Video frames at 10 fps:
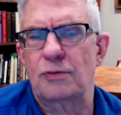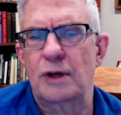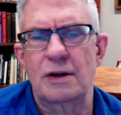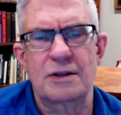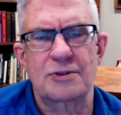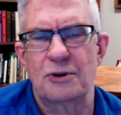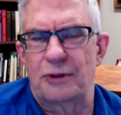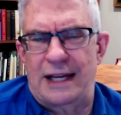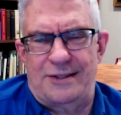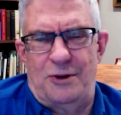300 years old,
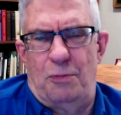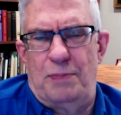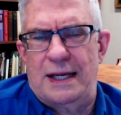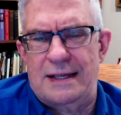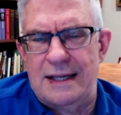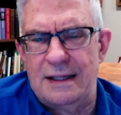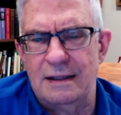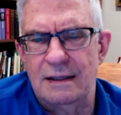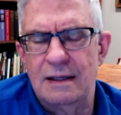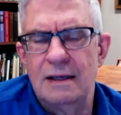that's no big deal.